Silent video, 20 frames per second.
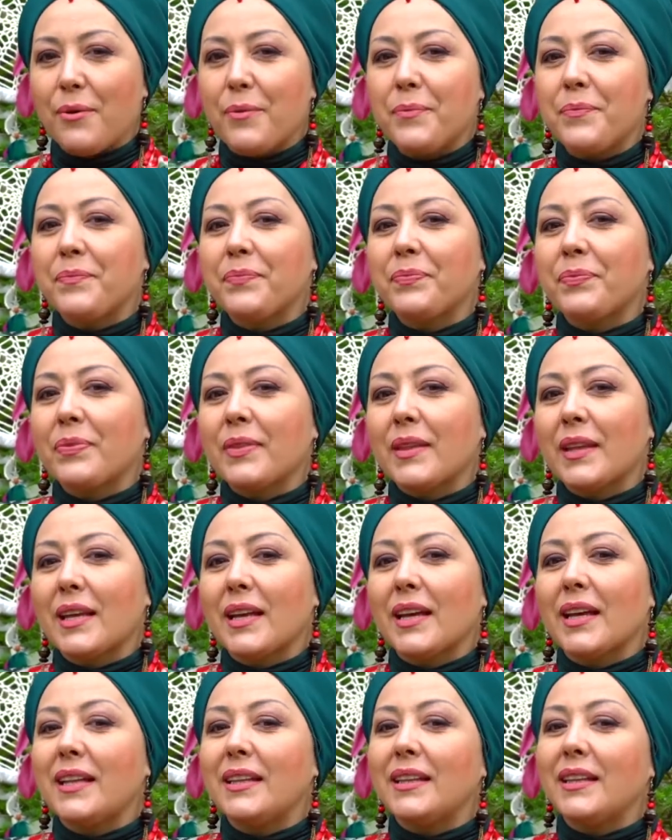I
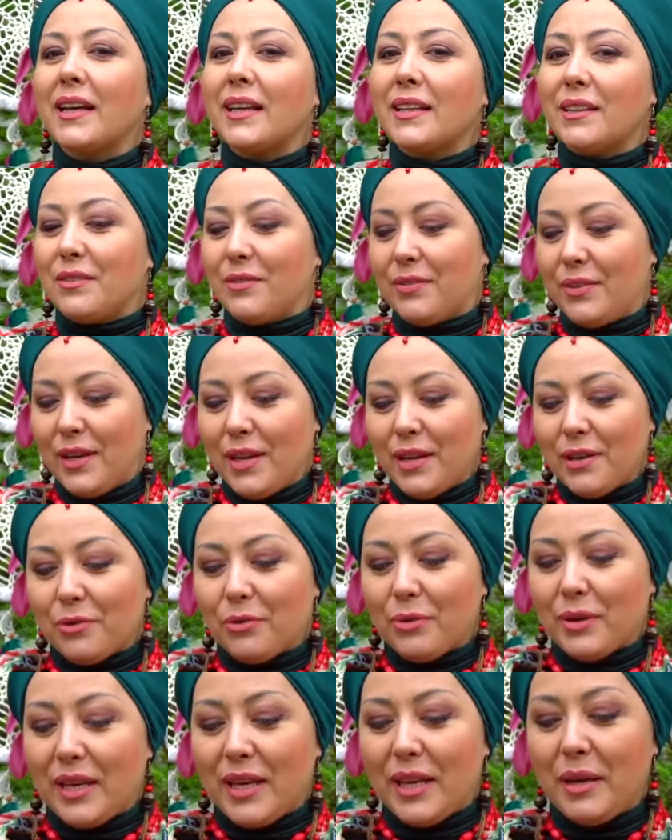am wearing
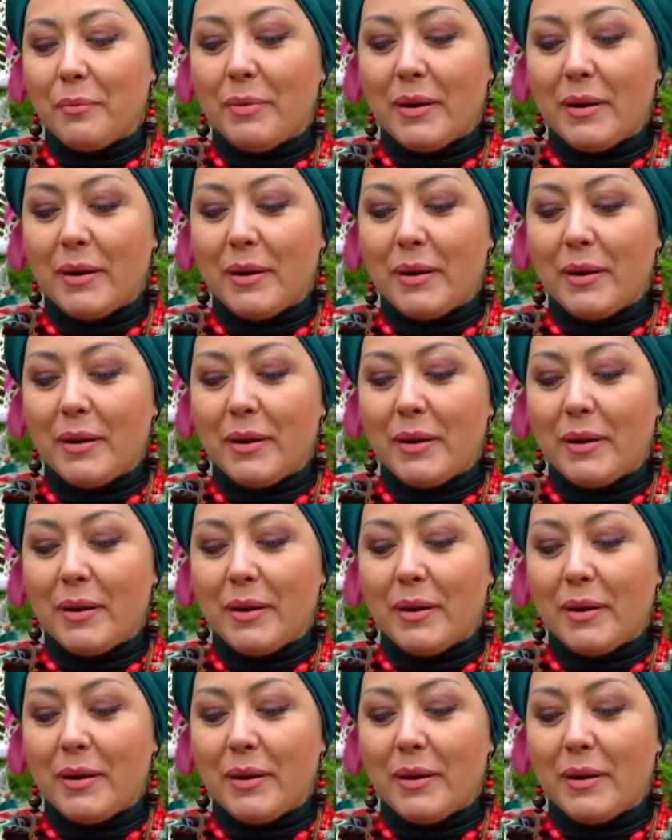them on